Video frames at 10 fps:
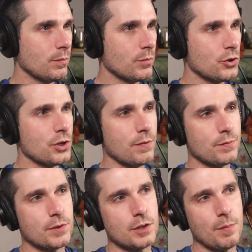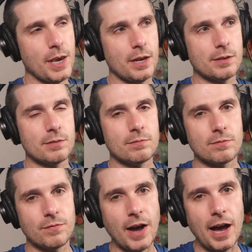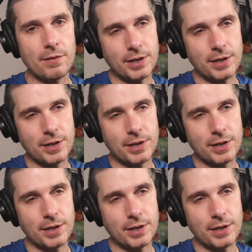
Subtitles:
Shift Command 5,